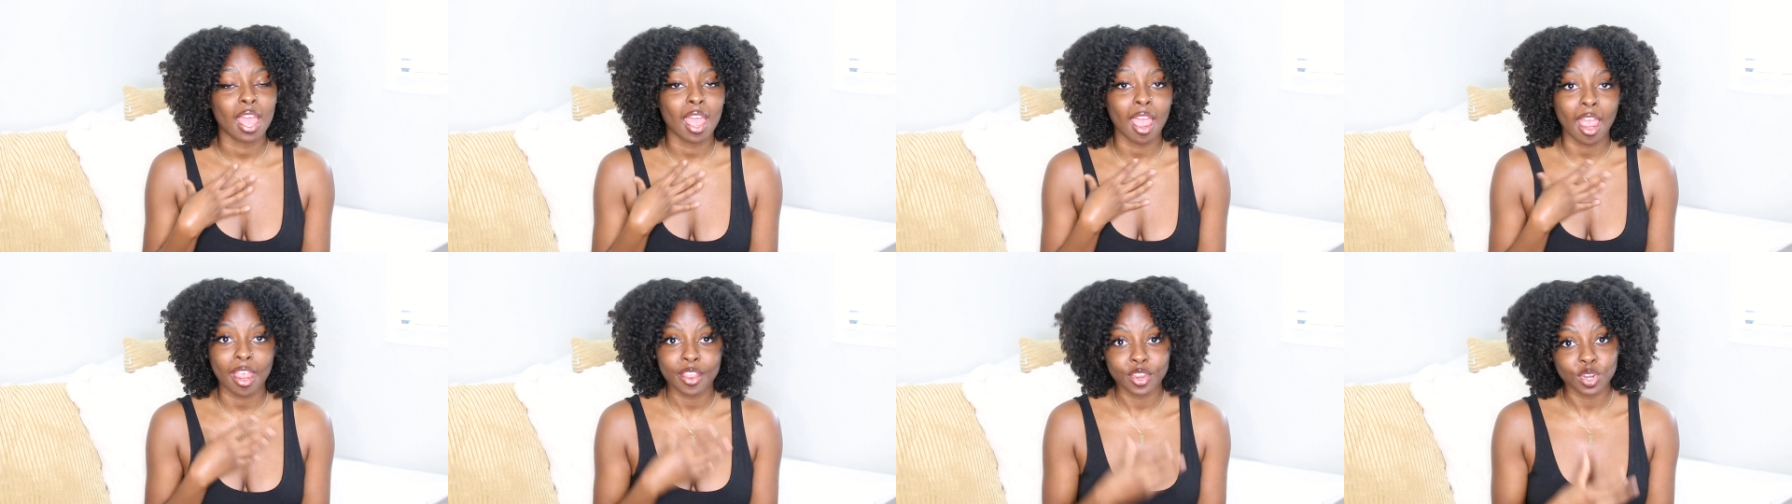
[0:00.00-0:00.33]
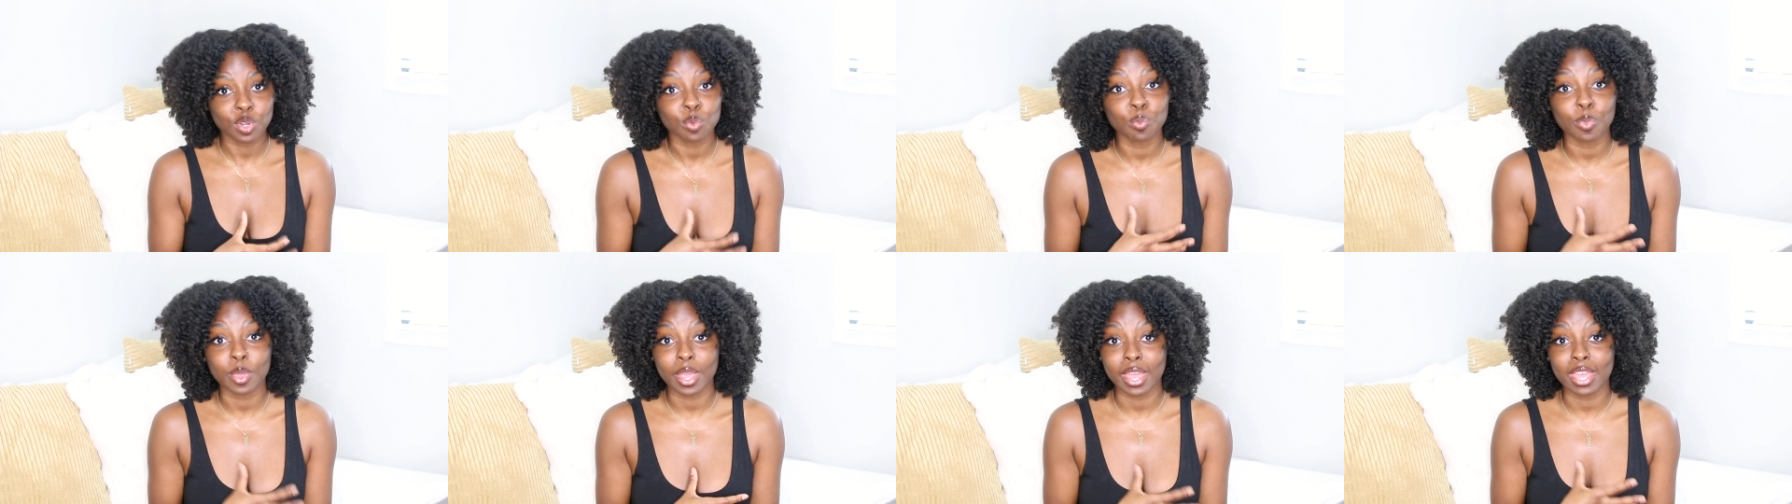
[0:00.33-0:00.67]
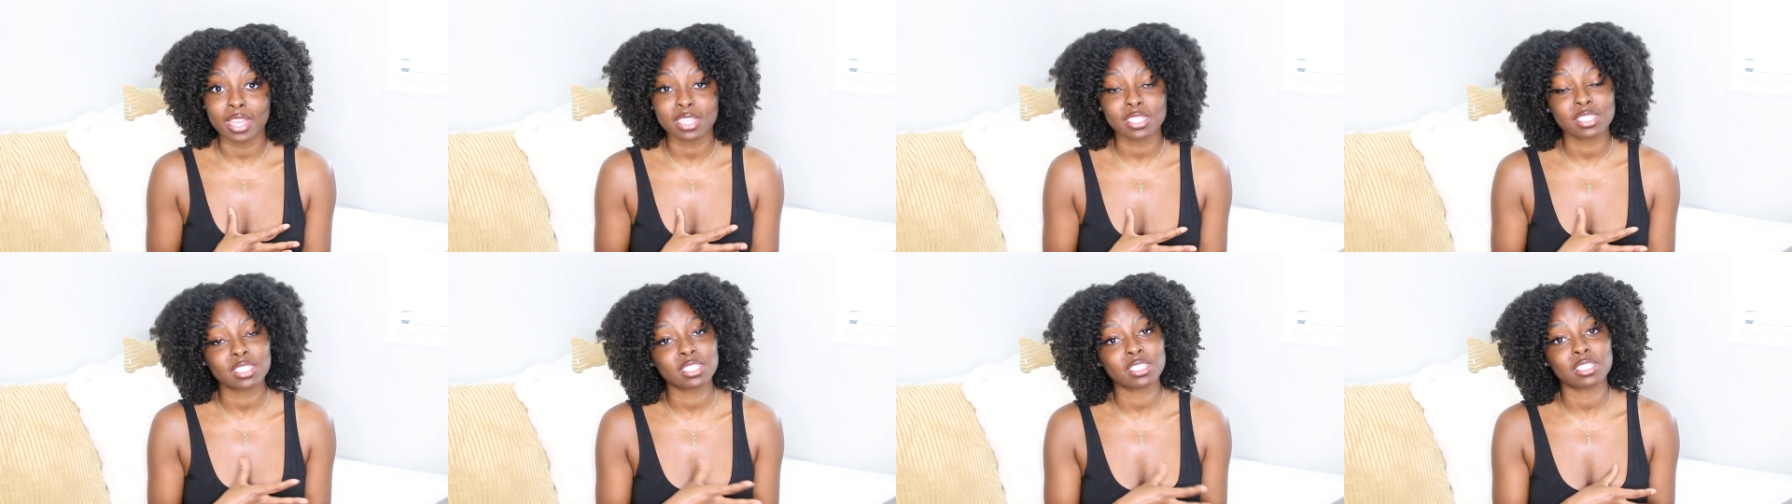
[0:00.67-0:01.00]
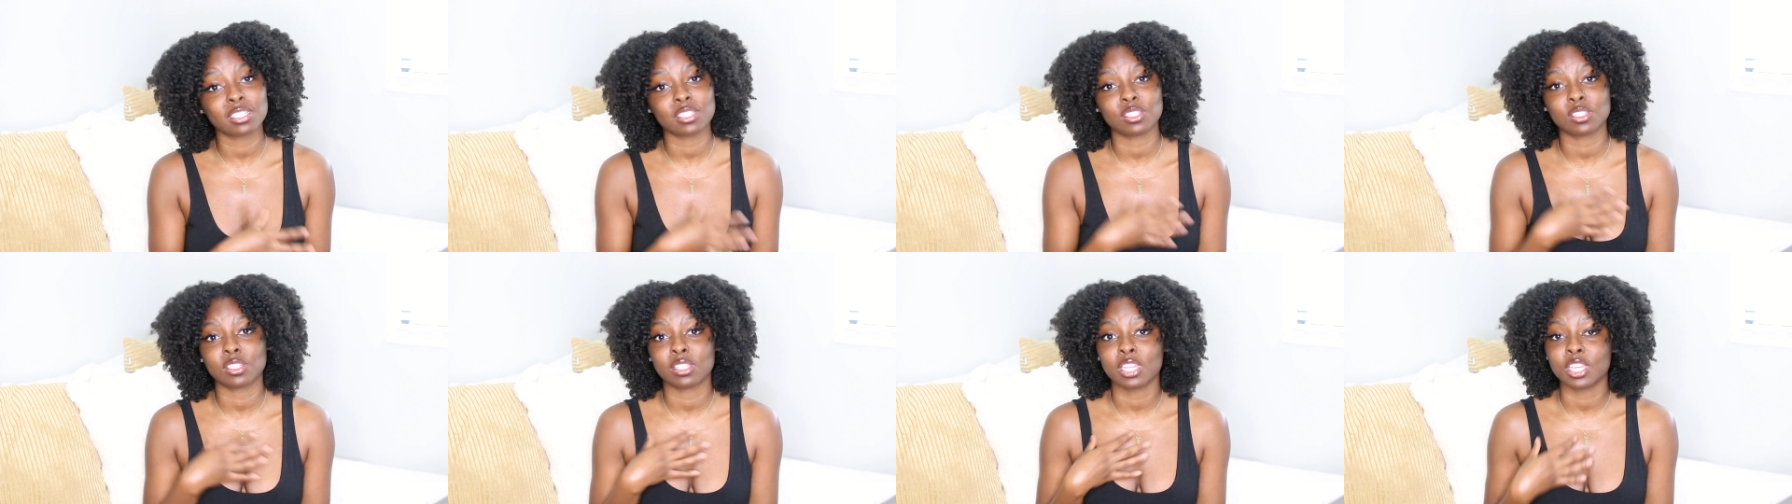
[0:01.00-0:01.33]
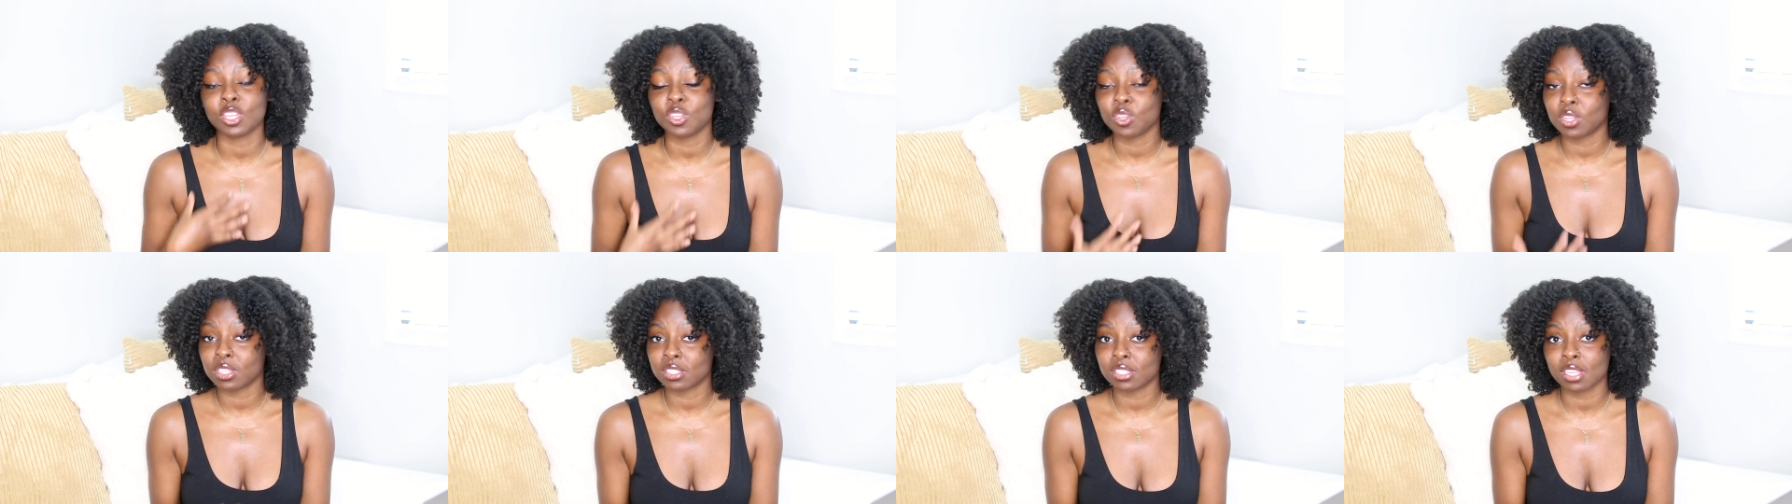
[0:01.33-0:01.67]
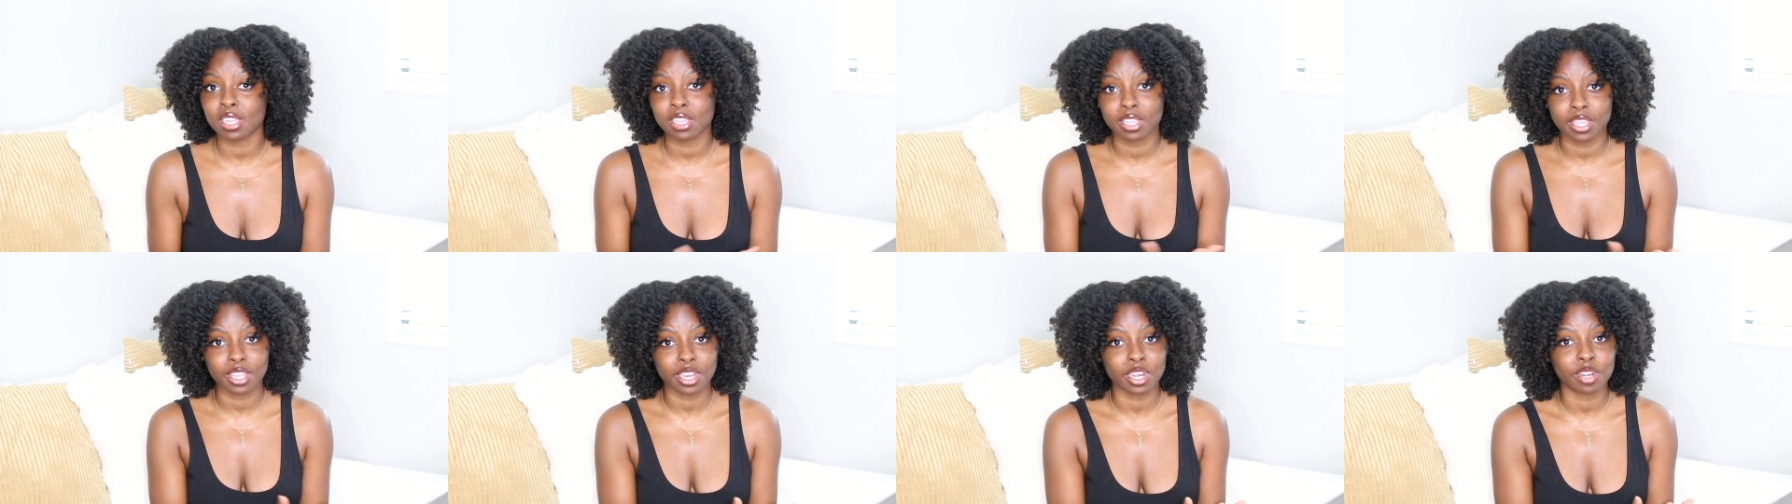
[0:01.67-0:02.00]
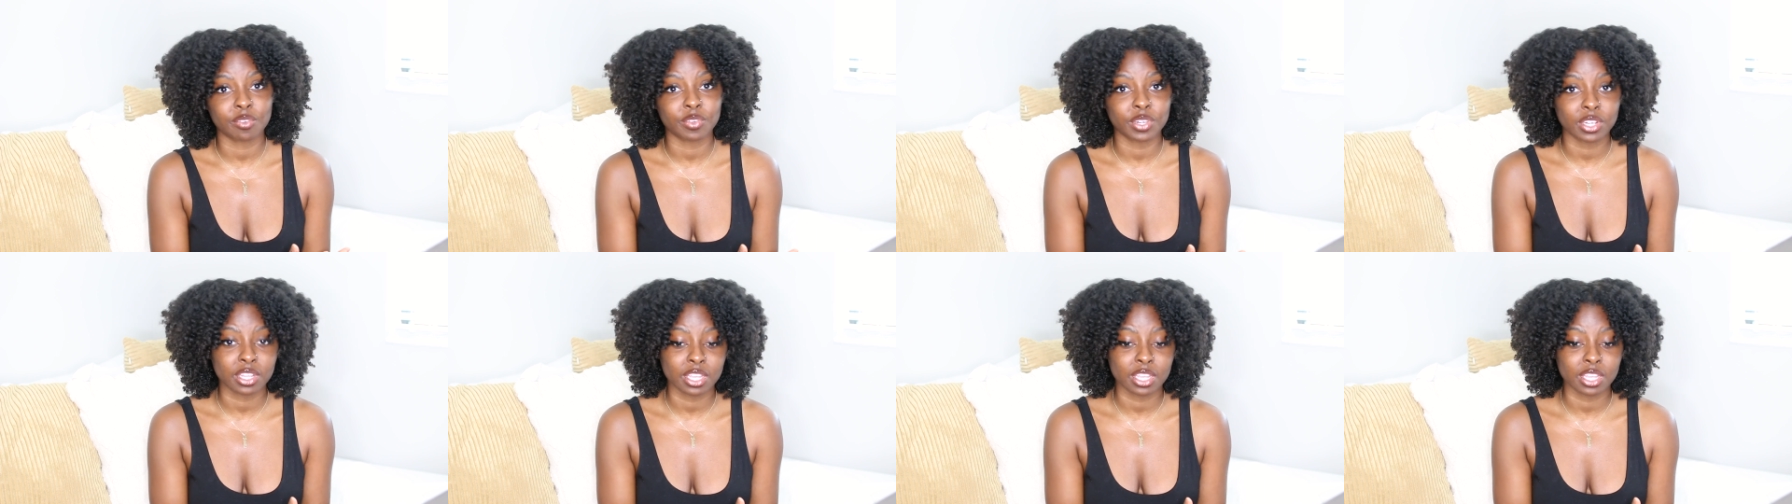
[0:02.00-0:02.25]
at your best so that you can take care of